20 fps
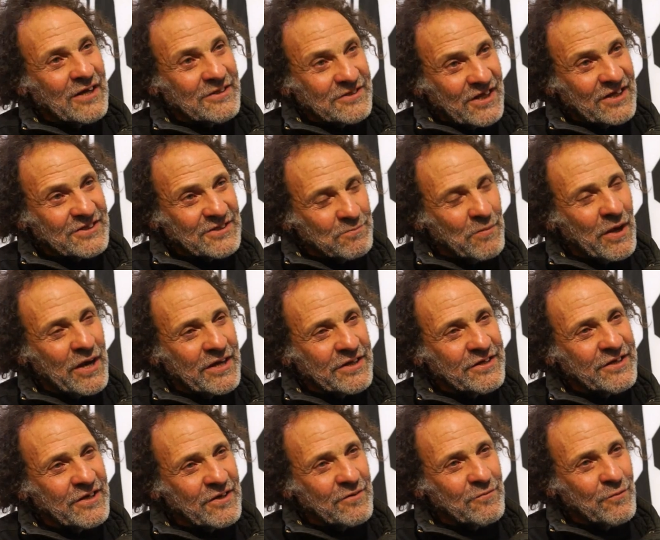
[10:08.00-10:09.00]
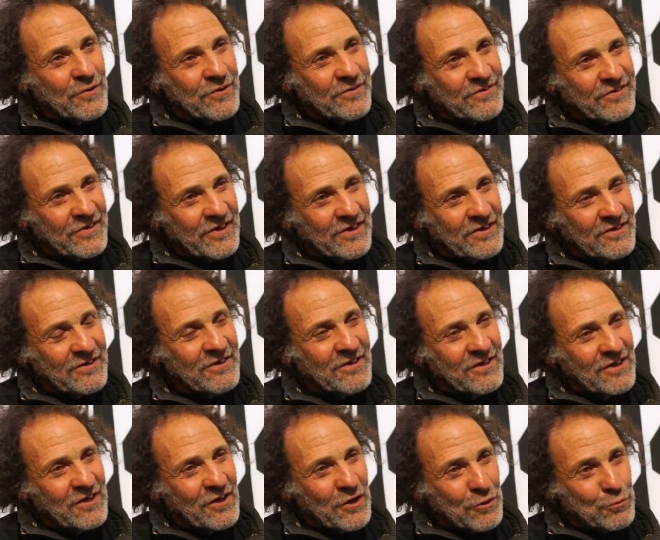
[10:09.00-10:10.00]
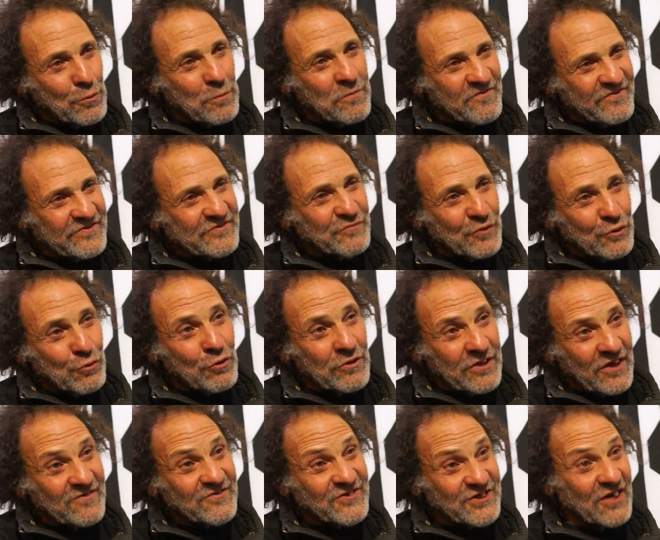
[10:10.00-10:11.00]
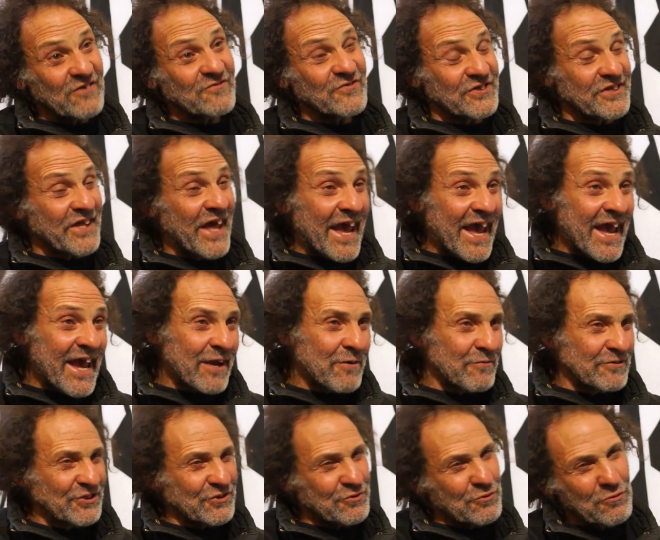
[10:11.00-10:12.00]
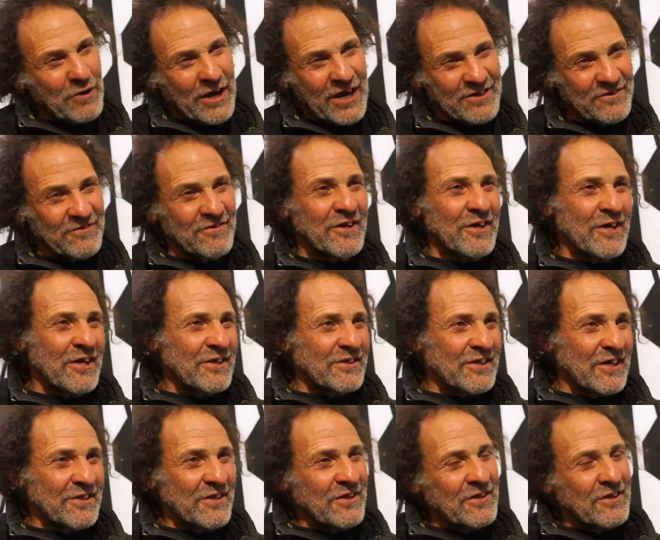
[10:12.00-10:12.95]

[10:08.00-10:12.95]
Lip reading: Tasmania with a group of us we call ourselves NAG, which grew out of the